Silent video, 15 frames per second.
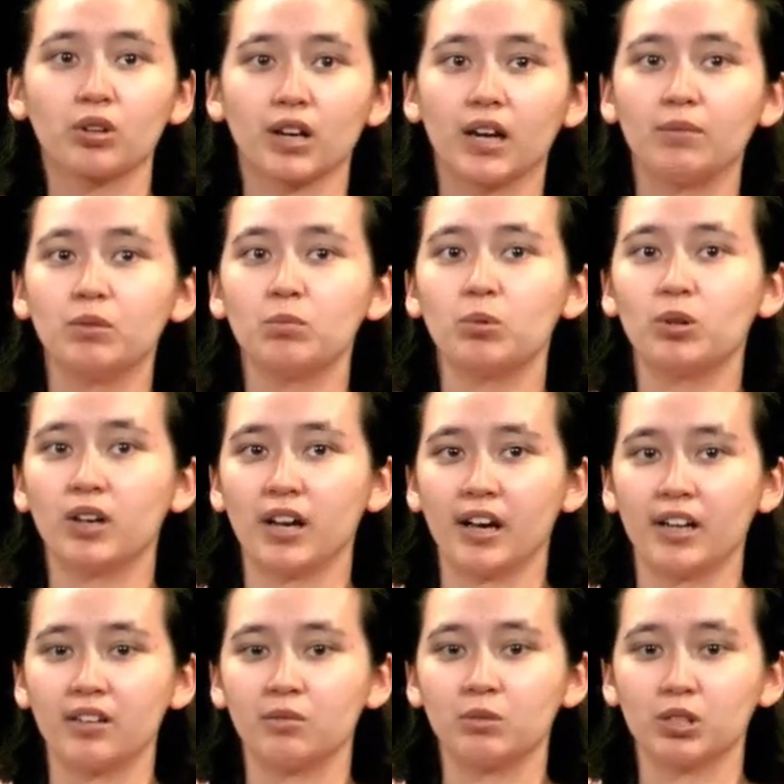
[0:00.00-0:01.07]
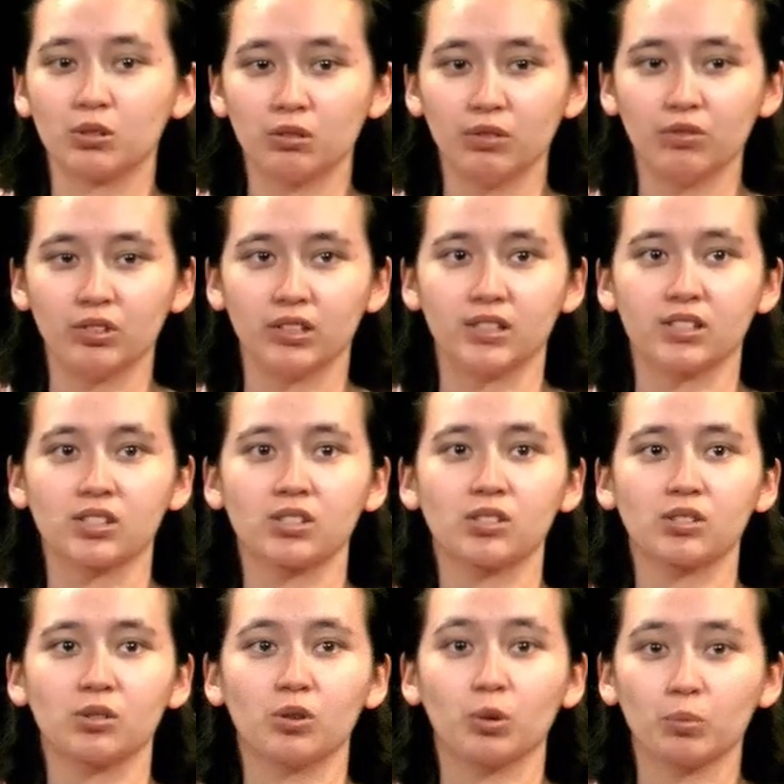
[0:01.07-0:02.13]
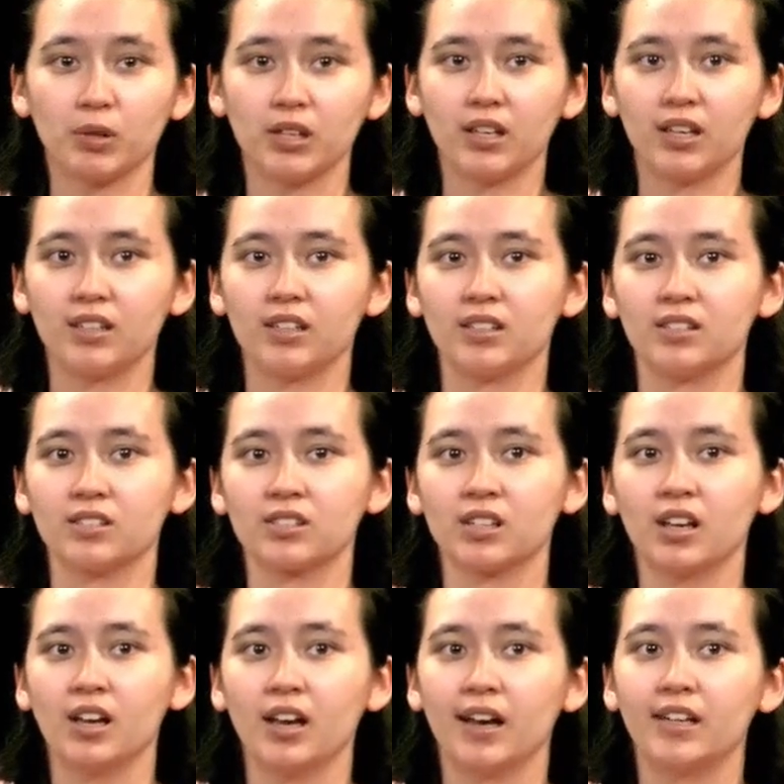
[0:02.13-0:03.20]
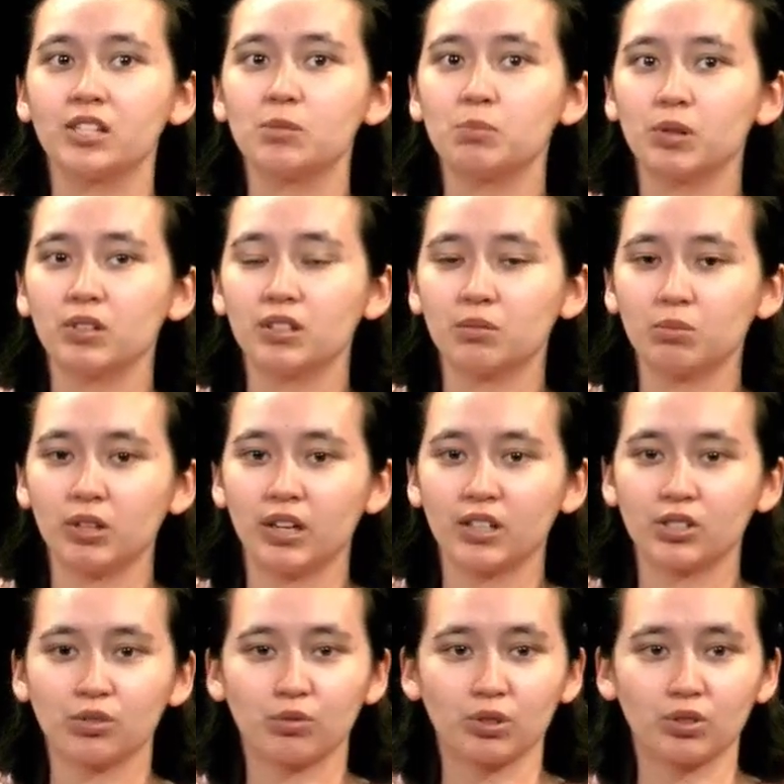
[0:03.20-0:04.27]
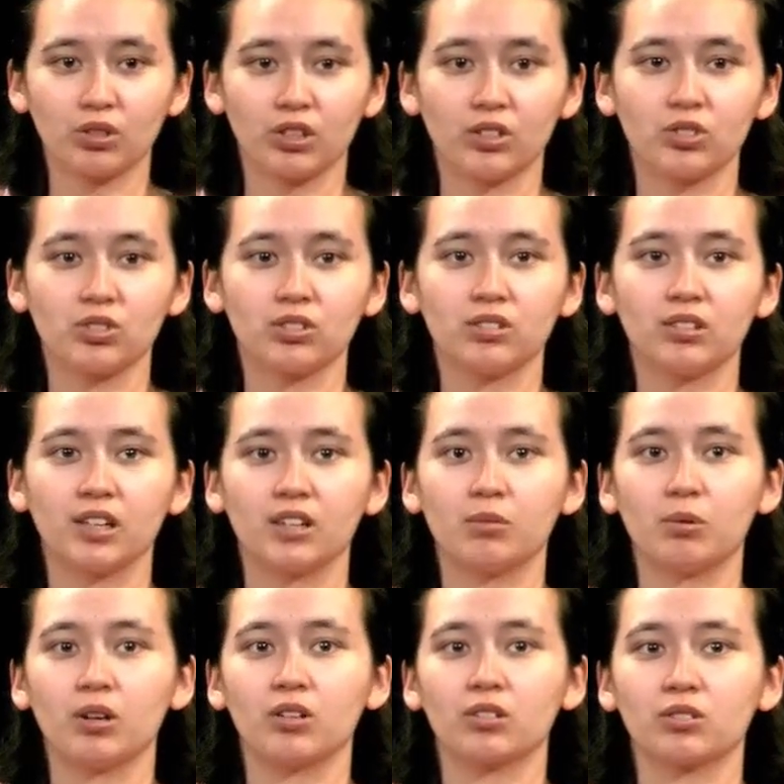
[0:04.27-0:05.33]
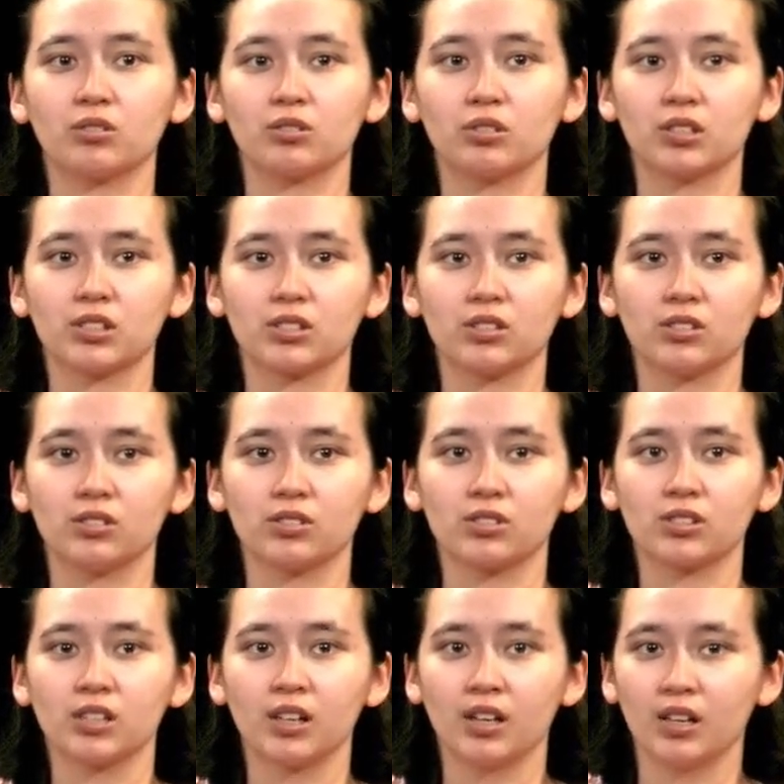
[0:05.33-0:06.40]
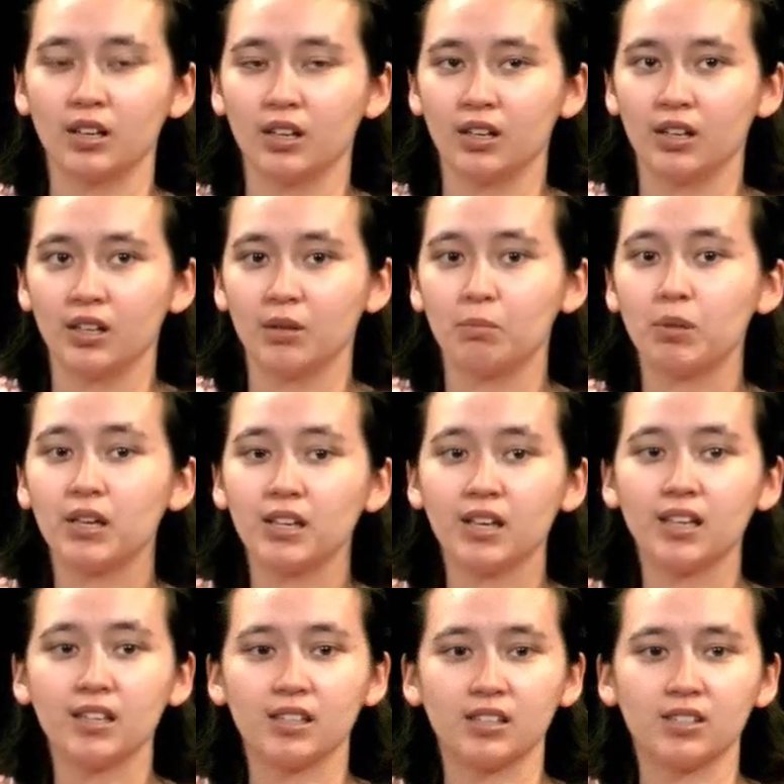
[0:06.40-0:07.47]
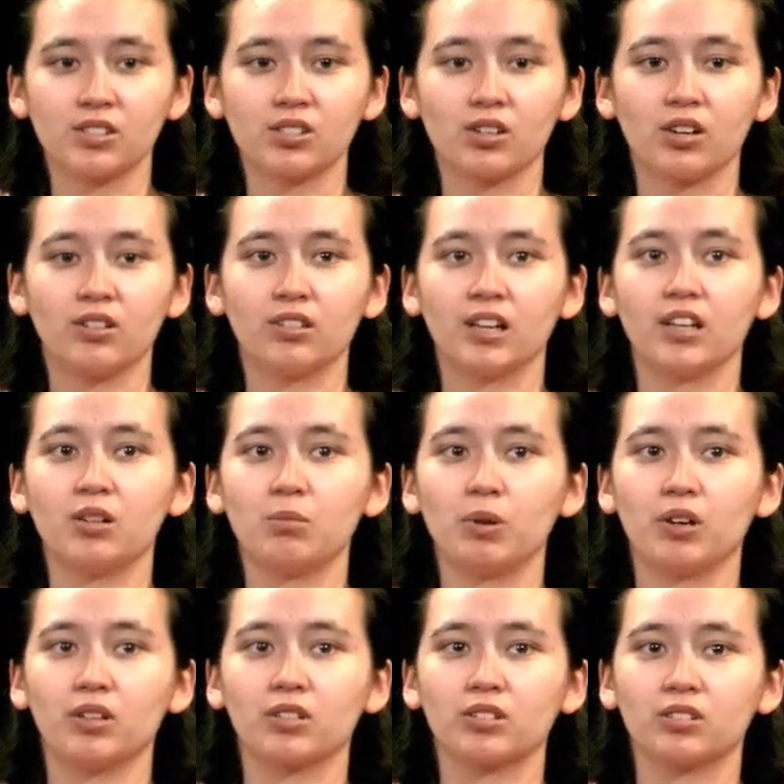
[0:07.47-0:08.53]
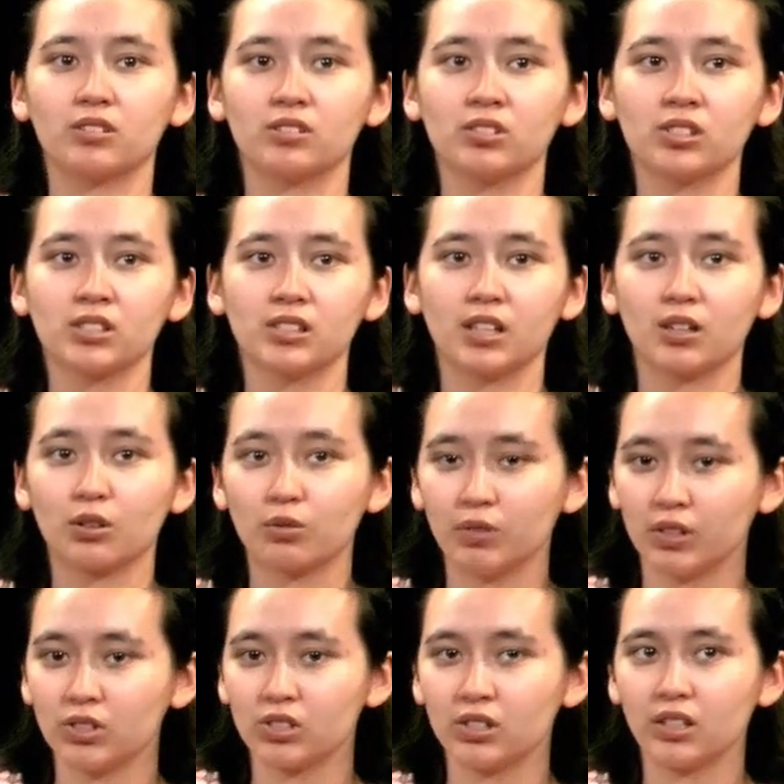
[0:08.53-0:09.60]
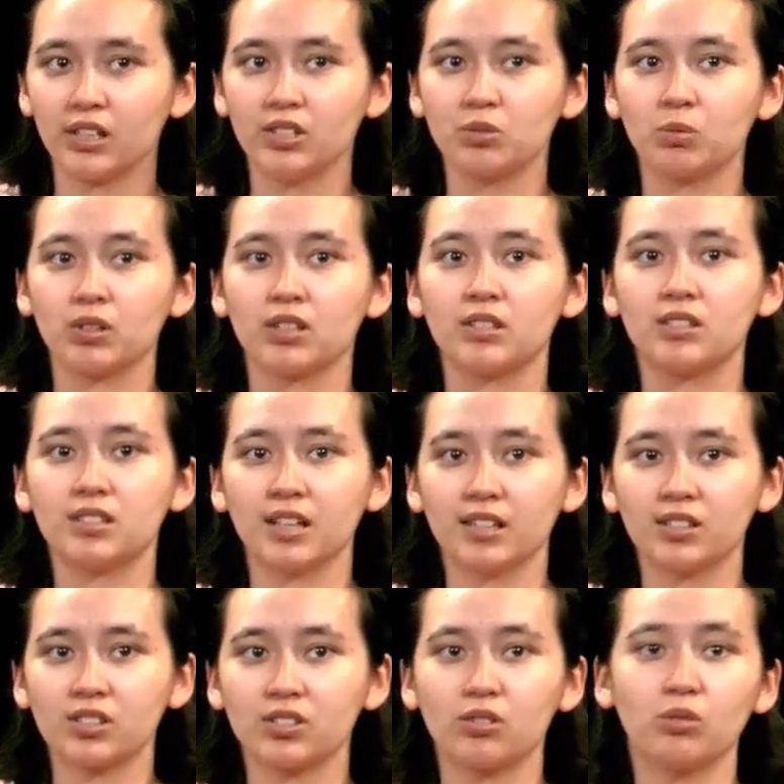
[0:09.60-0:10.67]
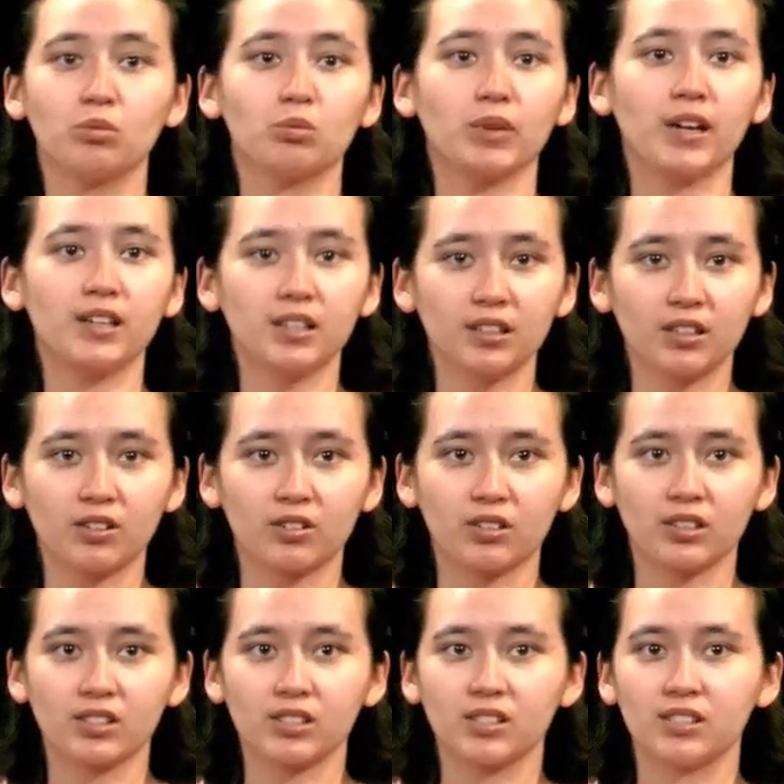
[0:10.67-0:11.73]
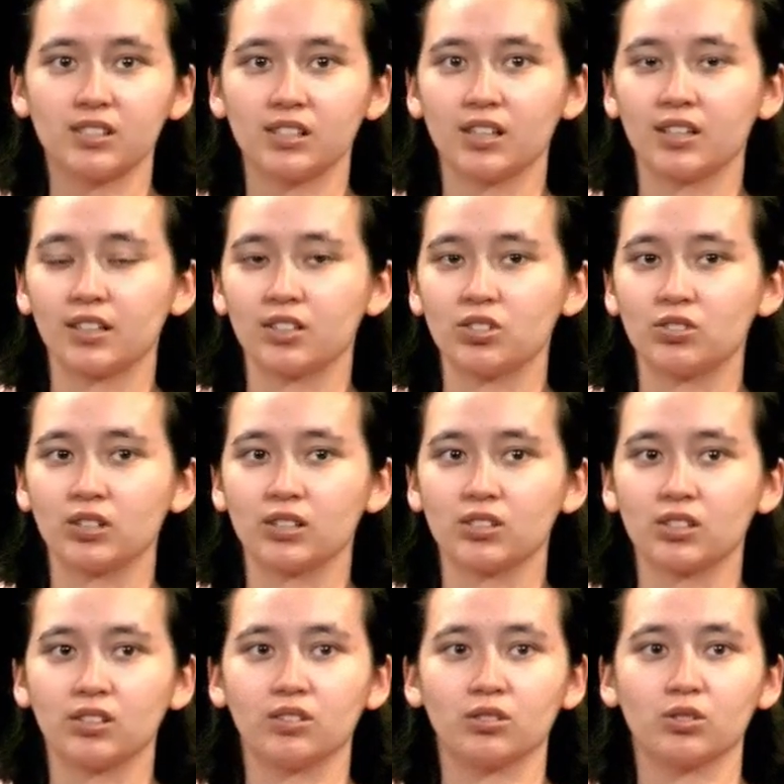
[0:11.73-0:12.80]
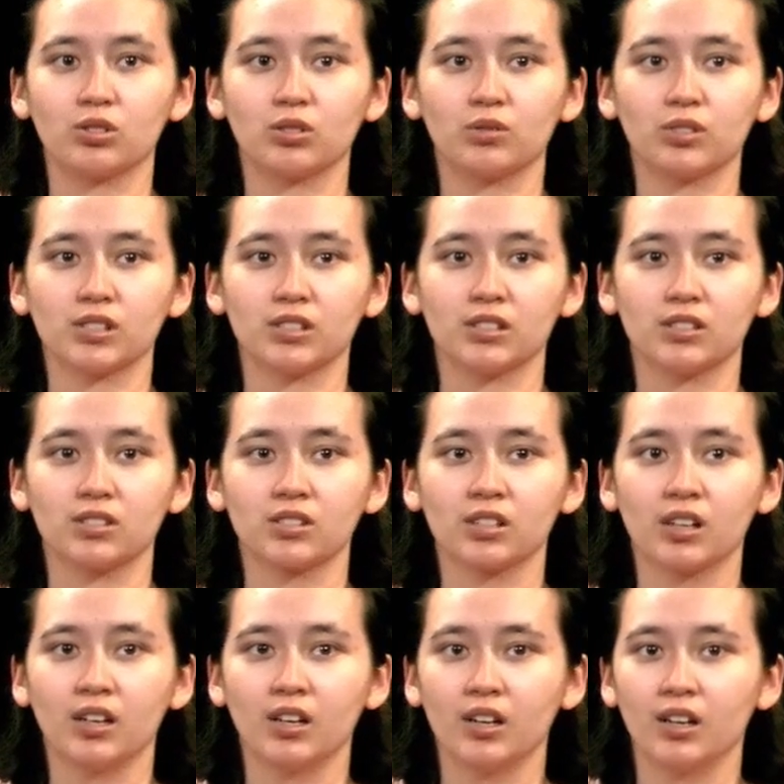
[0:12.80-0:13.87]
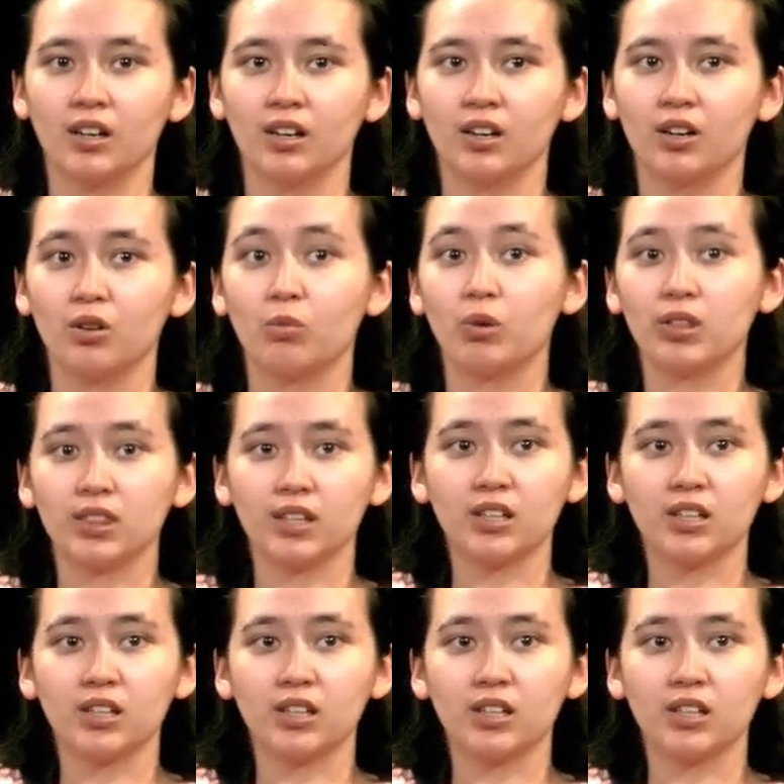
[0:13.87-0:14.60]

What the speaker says: programmable atom equivalents, or PAEs, as building blocks for larger nanoparticle crystals. PAEs are nanoparticles that are functionalized with dense, radially oriented DNA strands on their surfaces. We